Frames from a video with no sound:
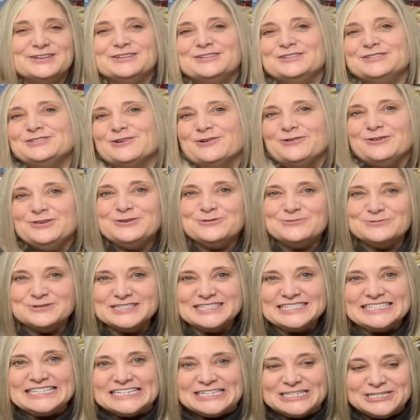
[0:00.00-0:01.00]
So you will
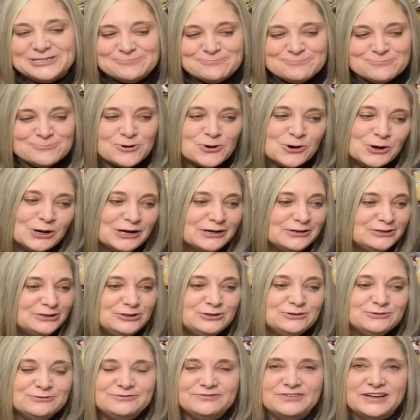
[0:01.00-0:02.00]
see more
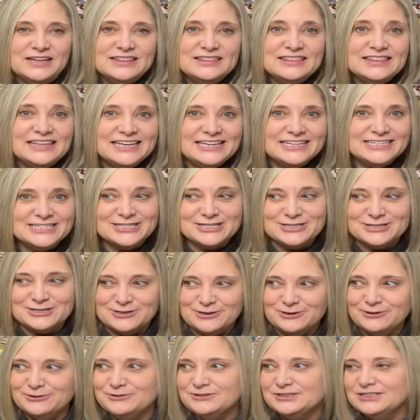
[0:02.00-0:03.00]
new fun things
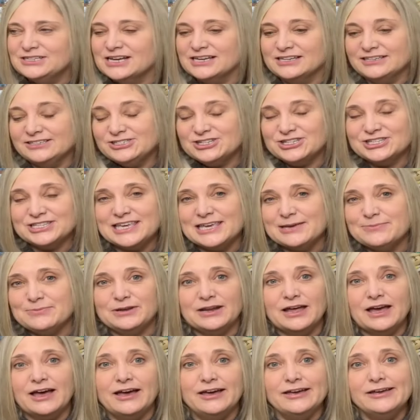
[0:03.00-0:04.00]
soon. Just keep
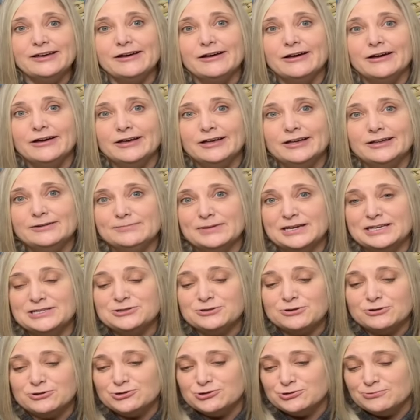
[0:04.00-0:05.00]
an eye on my
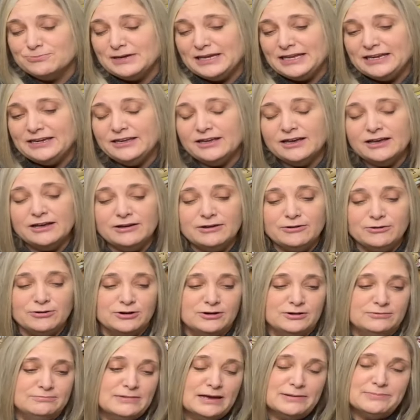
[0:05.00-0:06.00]
social media
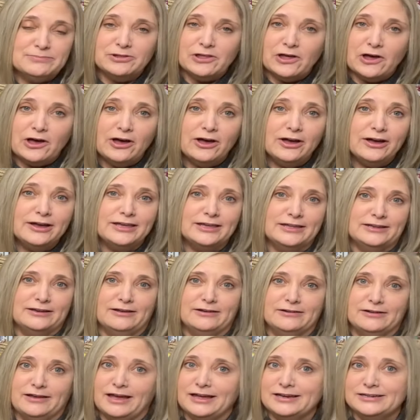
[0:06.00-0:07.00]
or my blog, and
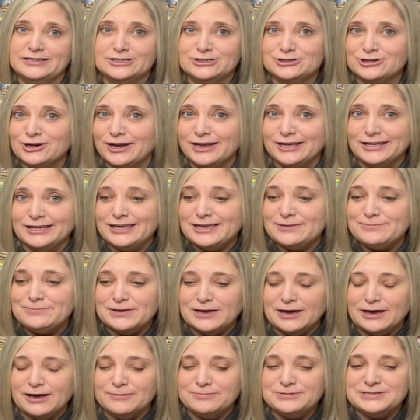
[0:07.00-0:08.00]
I'll kind of try and keep
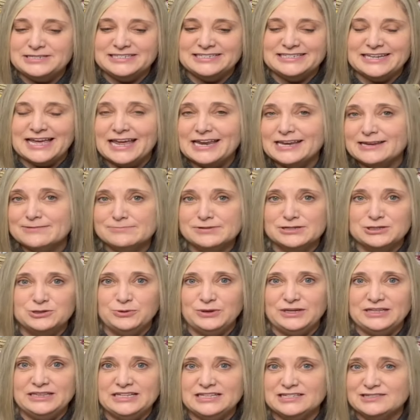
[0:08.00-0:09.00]
you up to date in
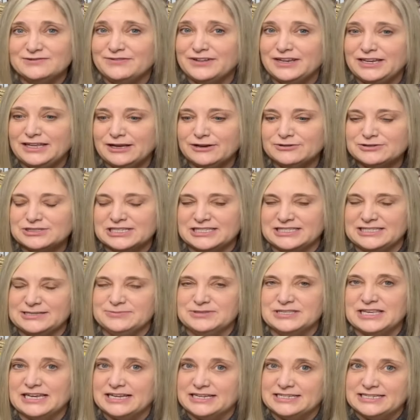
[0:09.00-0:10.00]
between these videos. It
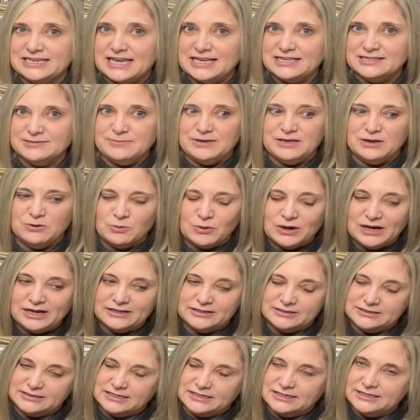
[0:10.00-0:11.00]
seems like it takes me a
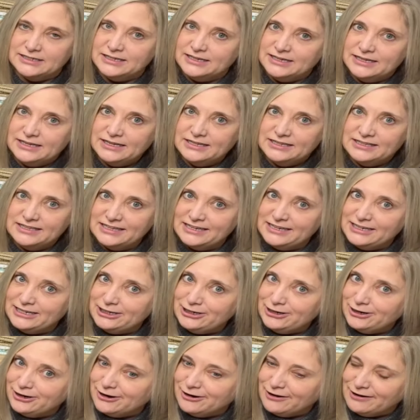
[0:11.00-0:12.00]
while to get in
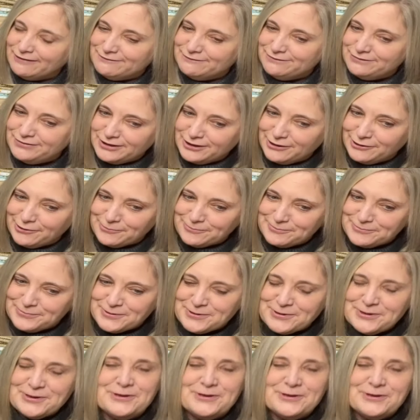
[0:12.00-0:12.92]
here and film.